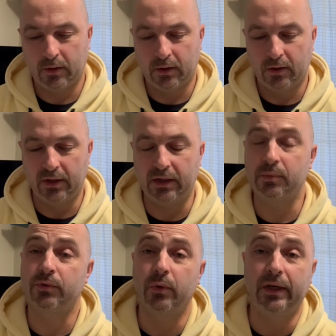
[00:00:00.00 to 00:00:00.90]
the next
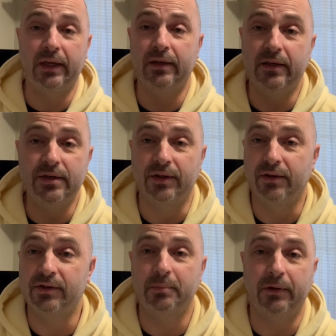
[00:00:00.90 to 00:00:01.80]
one's going to Indonesia.
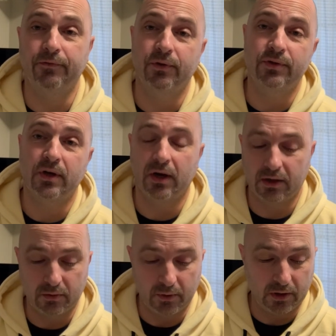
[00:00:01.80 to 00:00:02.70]
This is my first
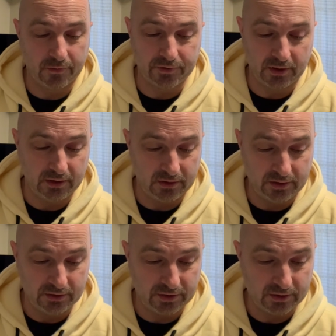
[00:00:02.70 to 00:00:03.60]
card going off to
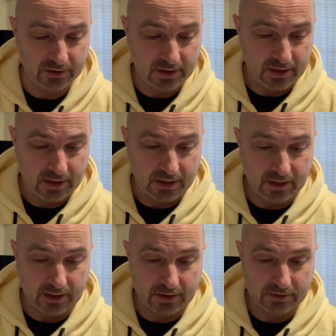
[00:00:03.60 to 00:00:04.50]
Indonesia.
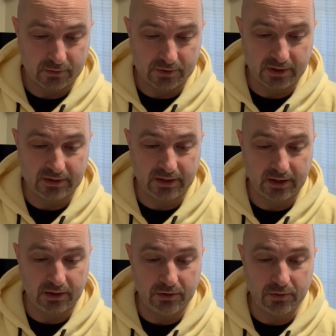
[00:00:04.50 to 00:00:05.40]
So it's nice to get
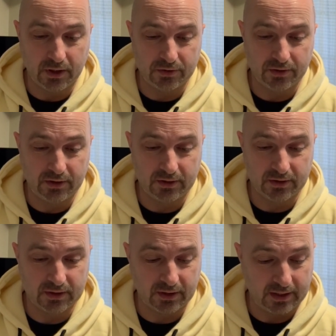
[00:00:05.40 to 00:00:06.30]
a new country to
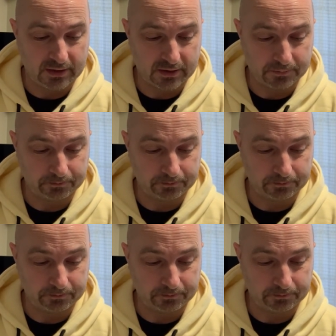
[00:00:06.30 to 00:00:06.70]
select.